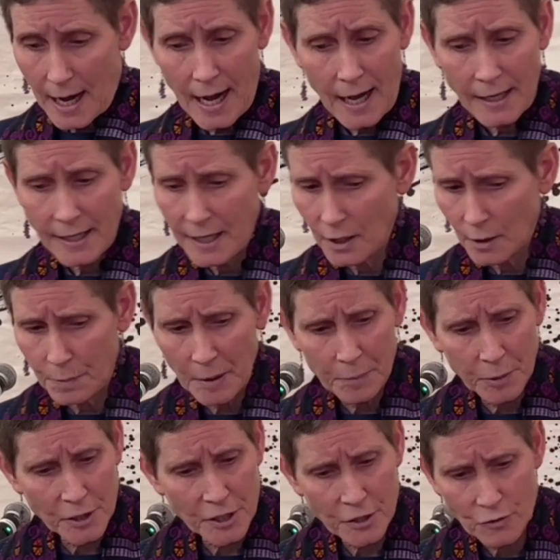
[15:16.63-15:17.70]
I hear
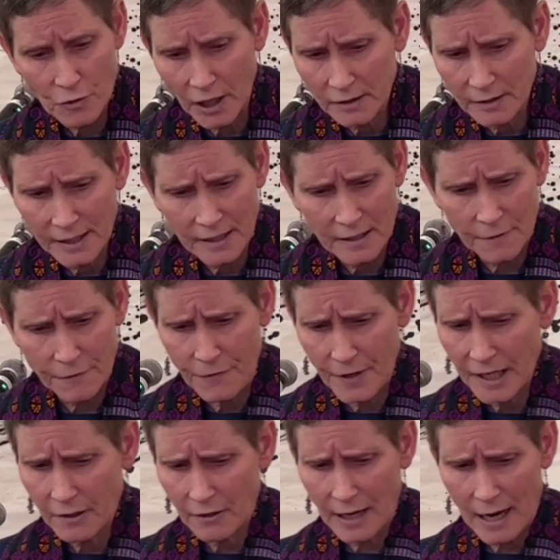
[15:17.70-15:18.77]
people struggling to
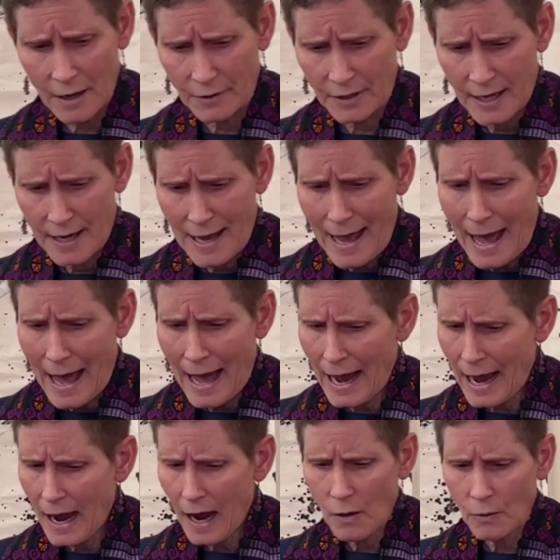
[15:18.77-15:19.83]
figure out
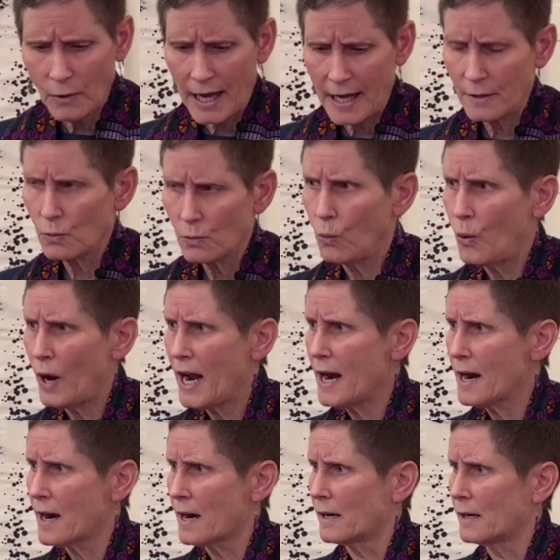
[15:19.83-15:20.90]
how and
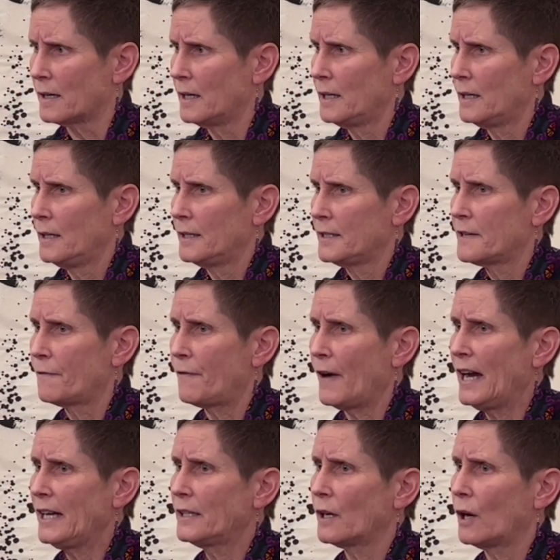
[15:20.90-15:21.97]
where to
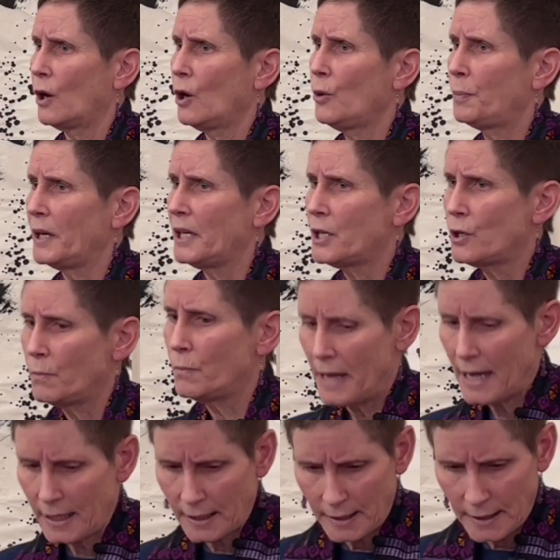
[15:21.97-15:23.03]
find hope in
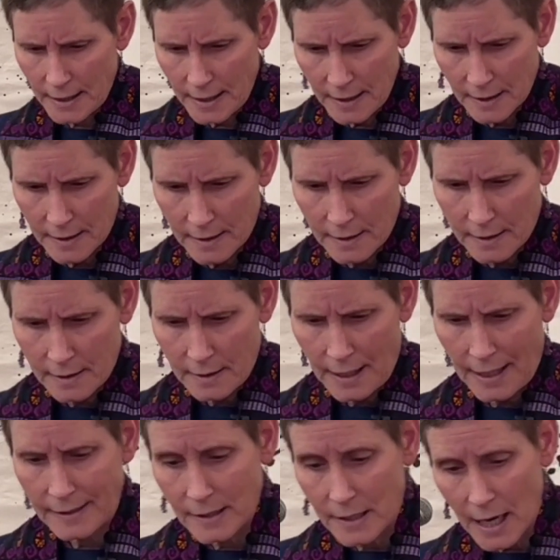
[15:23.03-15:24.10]
humanity
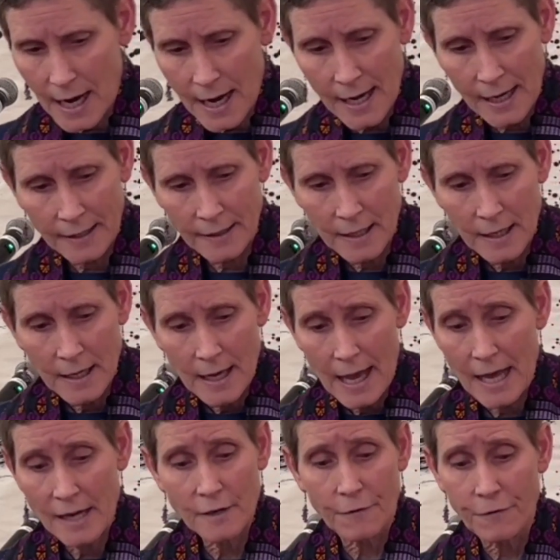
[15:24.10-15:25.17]
and God
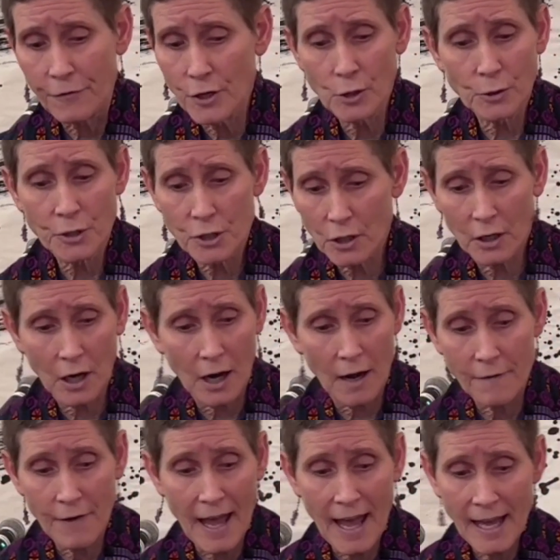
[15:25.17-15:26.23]
and a future
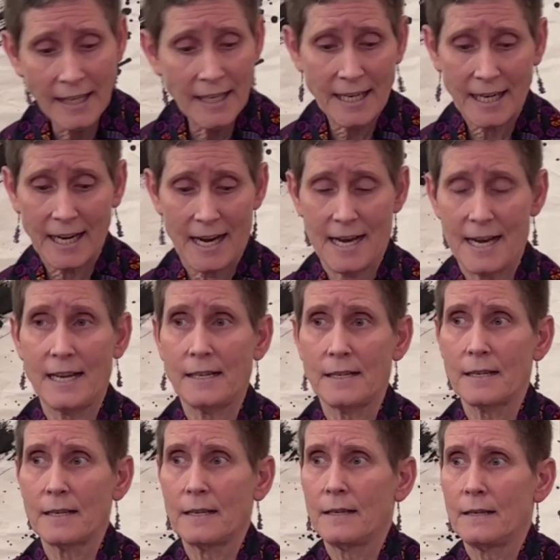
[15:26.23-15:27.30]
of any kind